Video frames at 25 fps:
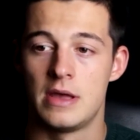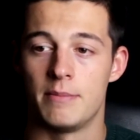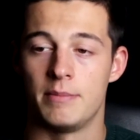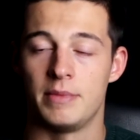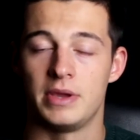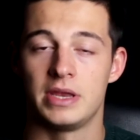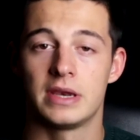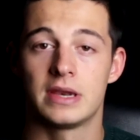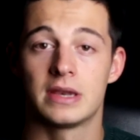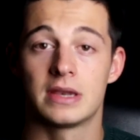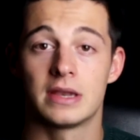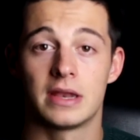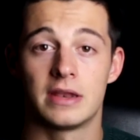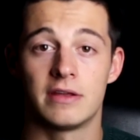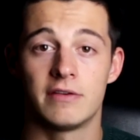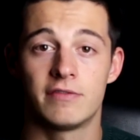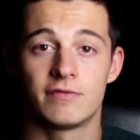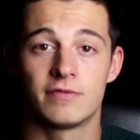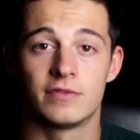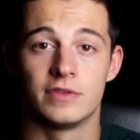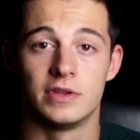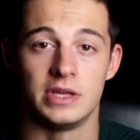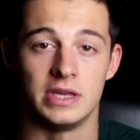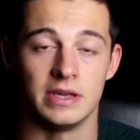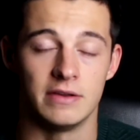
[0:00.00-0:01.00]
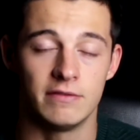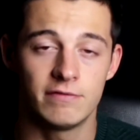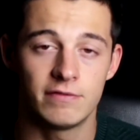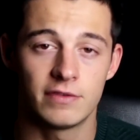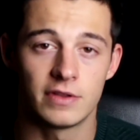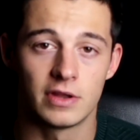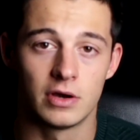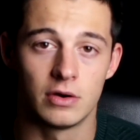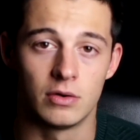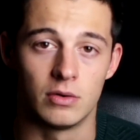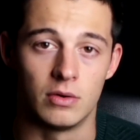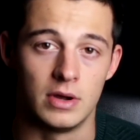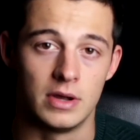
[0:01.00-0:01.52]
Meaning that if the
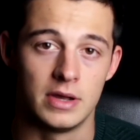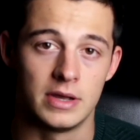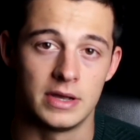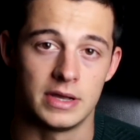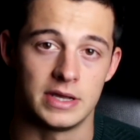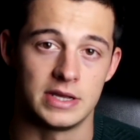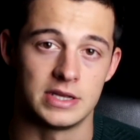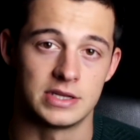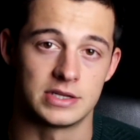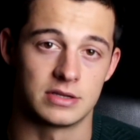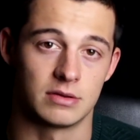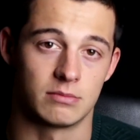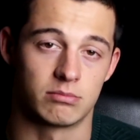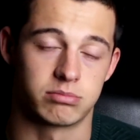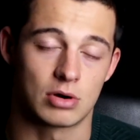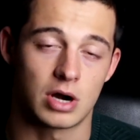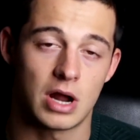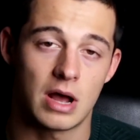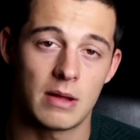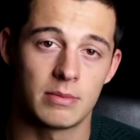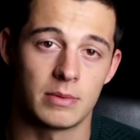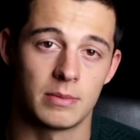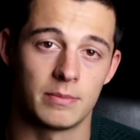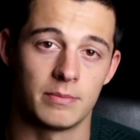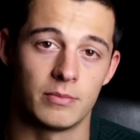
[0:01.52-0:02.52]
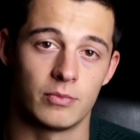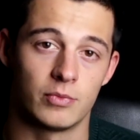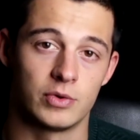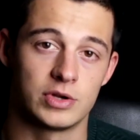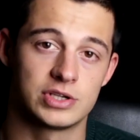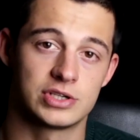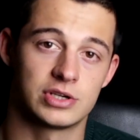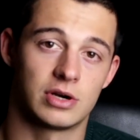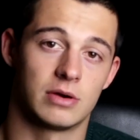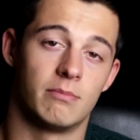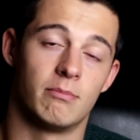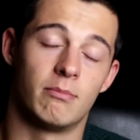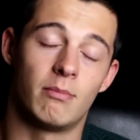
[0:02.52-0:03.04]
inflow is a problem,
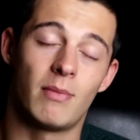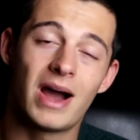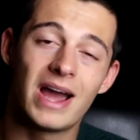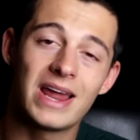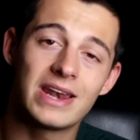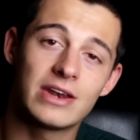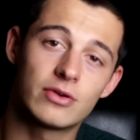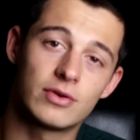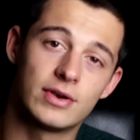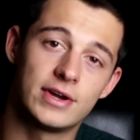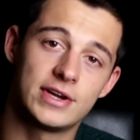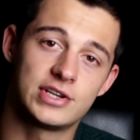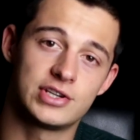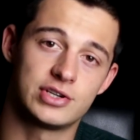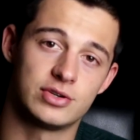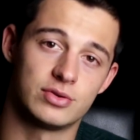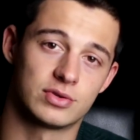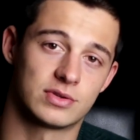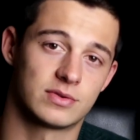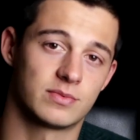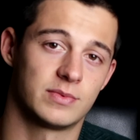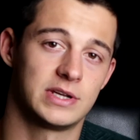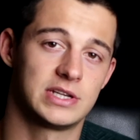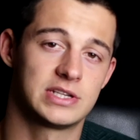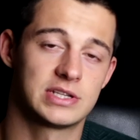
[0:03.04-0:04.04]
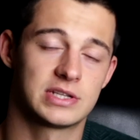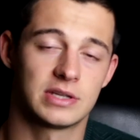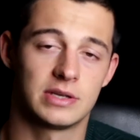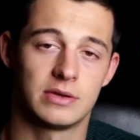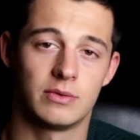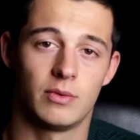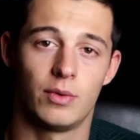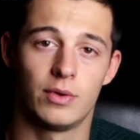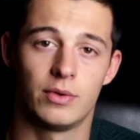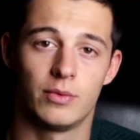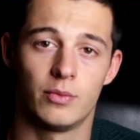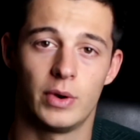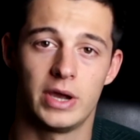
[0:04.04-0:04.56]
which are minor issues, basically the
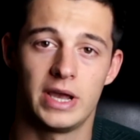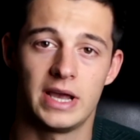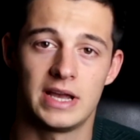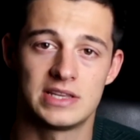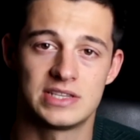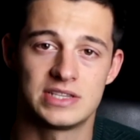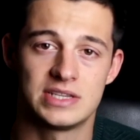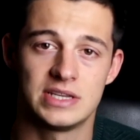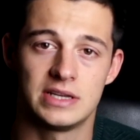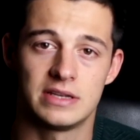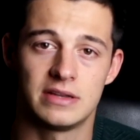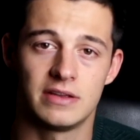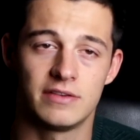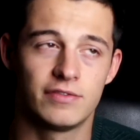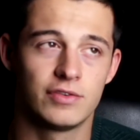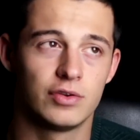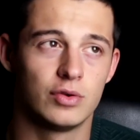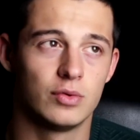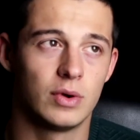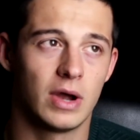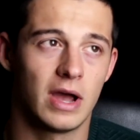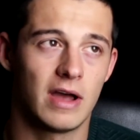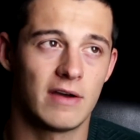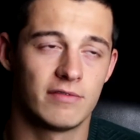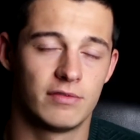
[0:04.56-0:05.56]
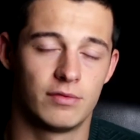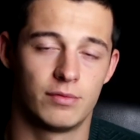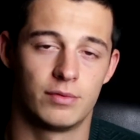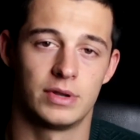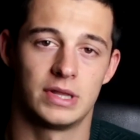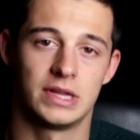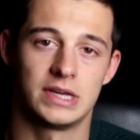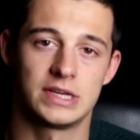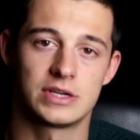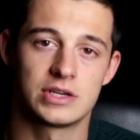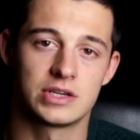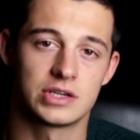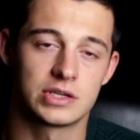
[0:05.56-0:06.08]
way I see it, if you have a
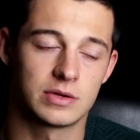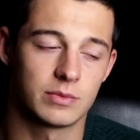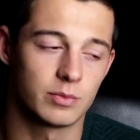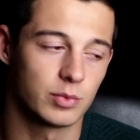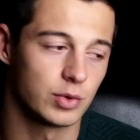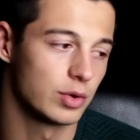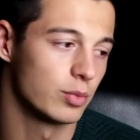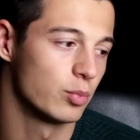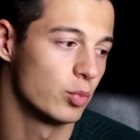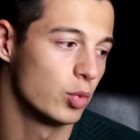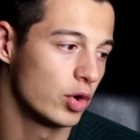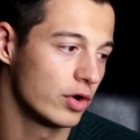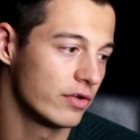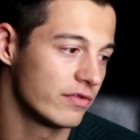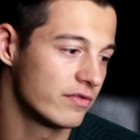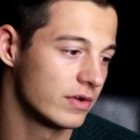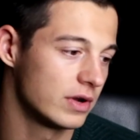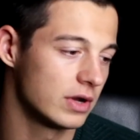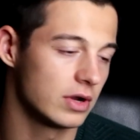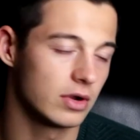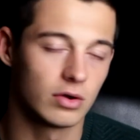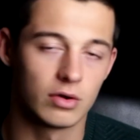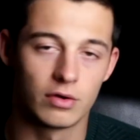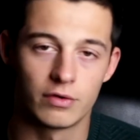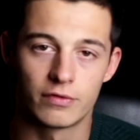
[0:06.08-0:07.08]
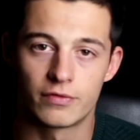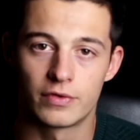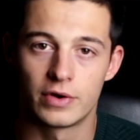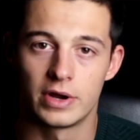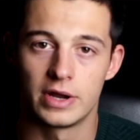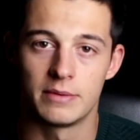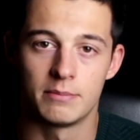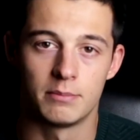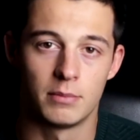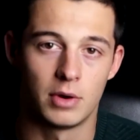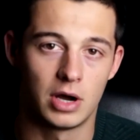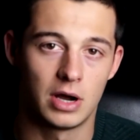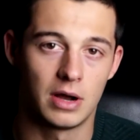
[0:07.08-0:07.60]
relationship with a boyfriend,
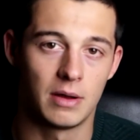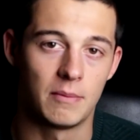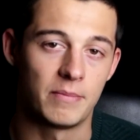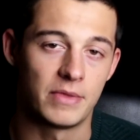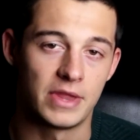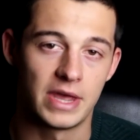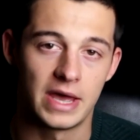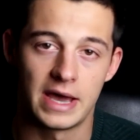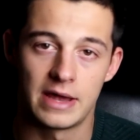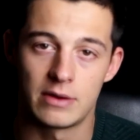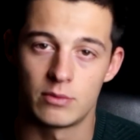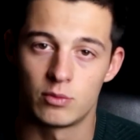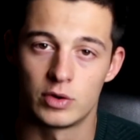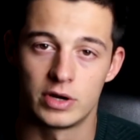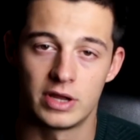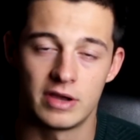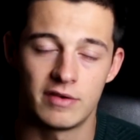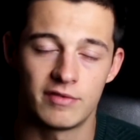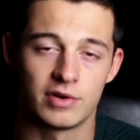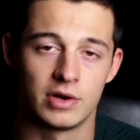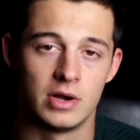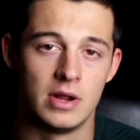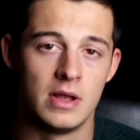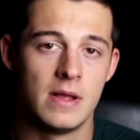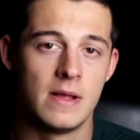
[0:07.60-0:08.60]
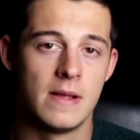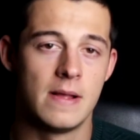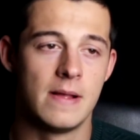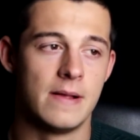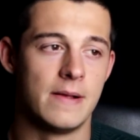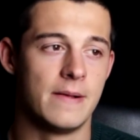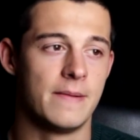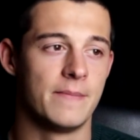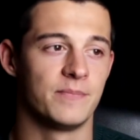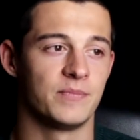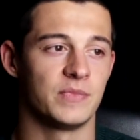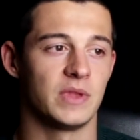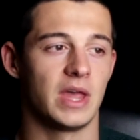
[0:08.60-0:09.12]
girlfriend, mom, dad, whatever,
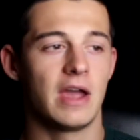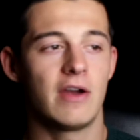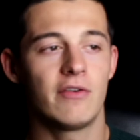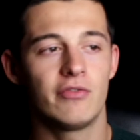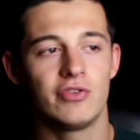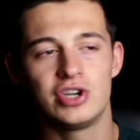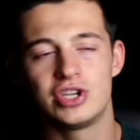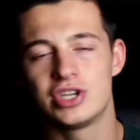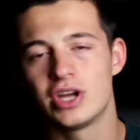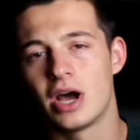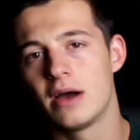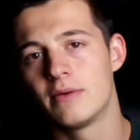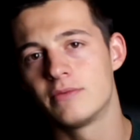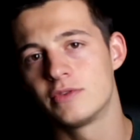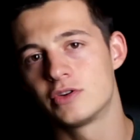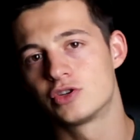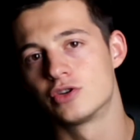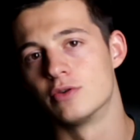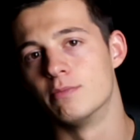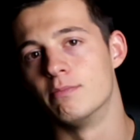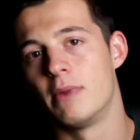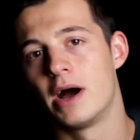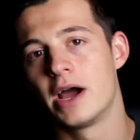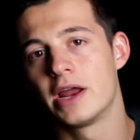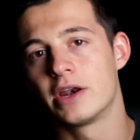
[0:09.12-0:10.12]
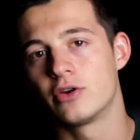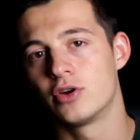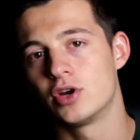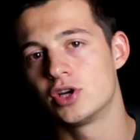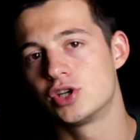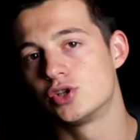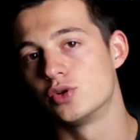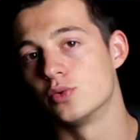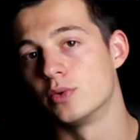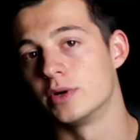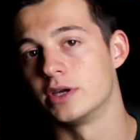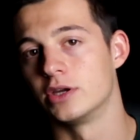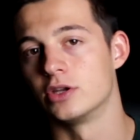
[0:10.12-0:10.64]
every time there's a minor
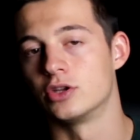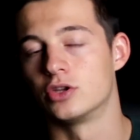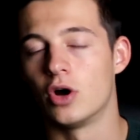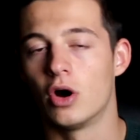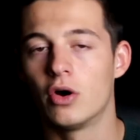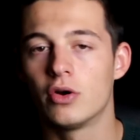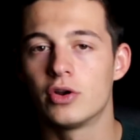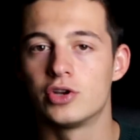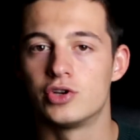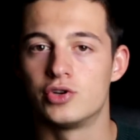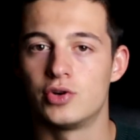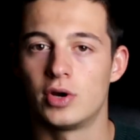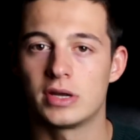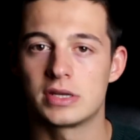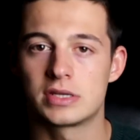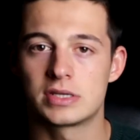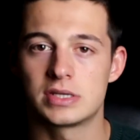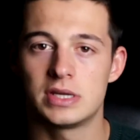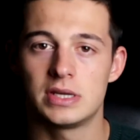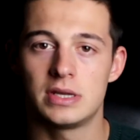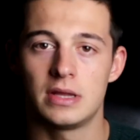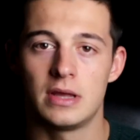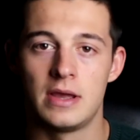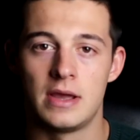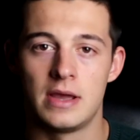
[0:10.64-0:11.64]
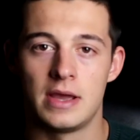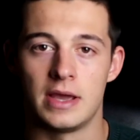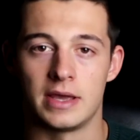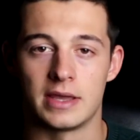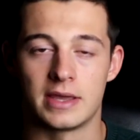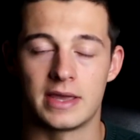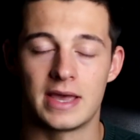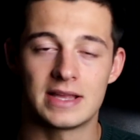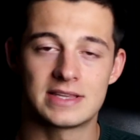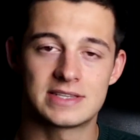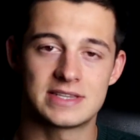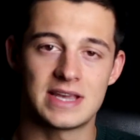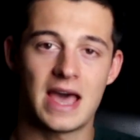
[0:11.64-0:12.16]
issue and you don't address it, it
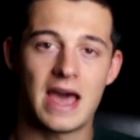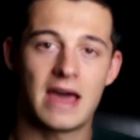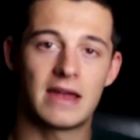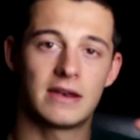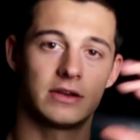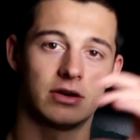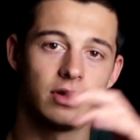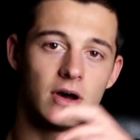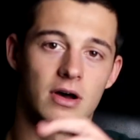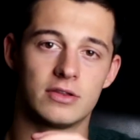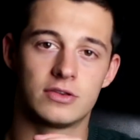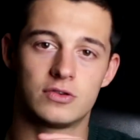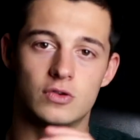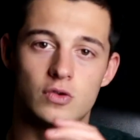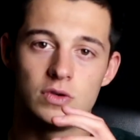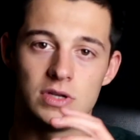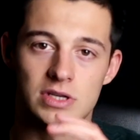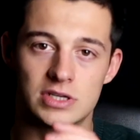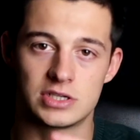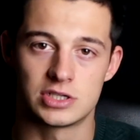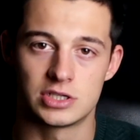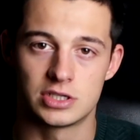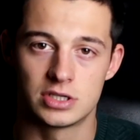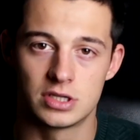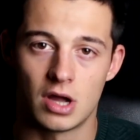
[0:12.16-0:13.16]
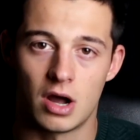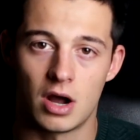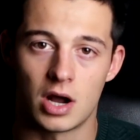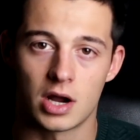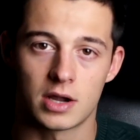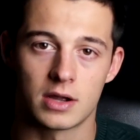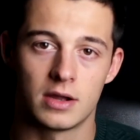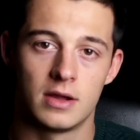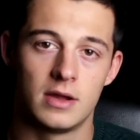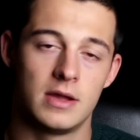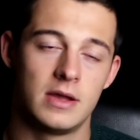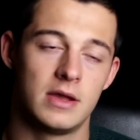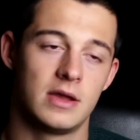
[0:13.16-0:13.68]
gets added onto this
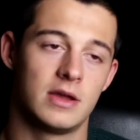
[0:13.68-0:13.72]
stock